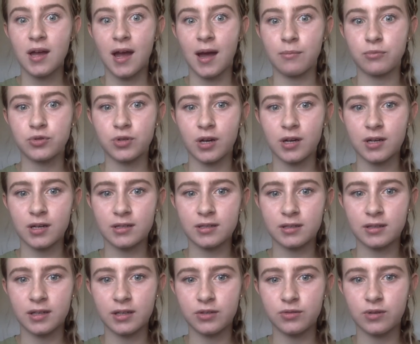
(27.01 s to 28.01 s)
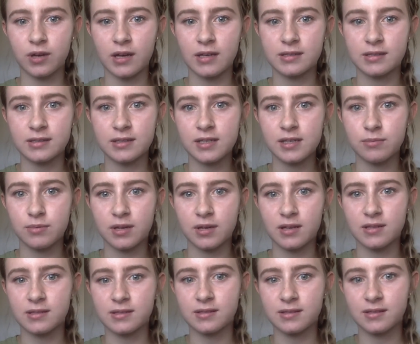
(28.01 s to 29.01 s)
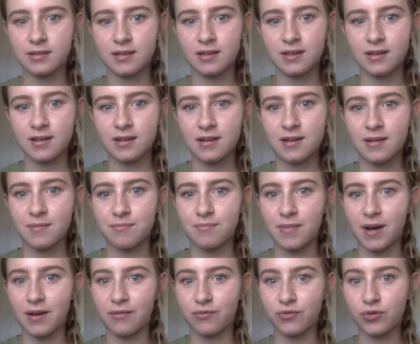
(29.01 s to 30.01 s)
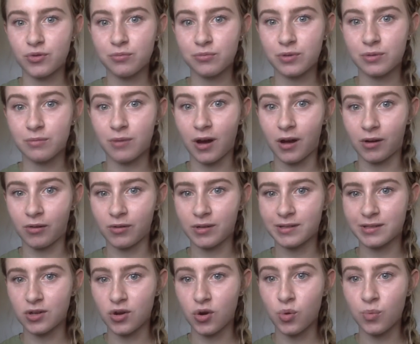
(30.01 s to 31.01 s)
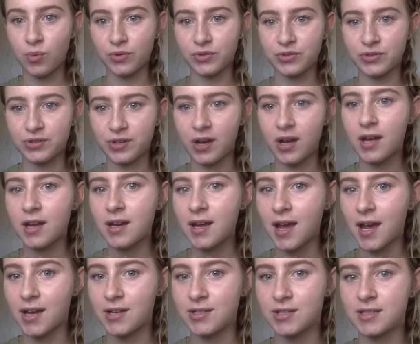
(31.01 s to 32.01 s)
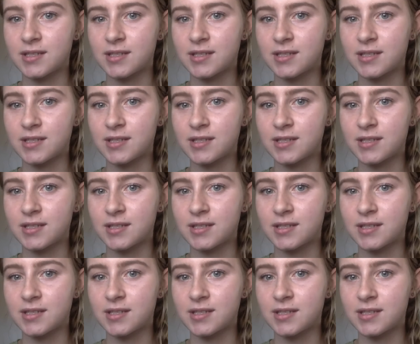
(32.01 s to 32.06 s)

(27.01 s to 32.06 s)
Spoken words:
I'm trying not to let you guys see because my room remodel is almost done. I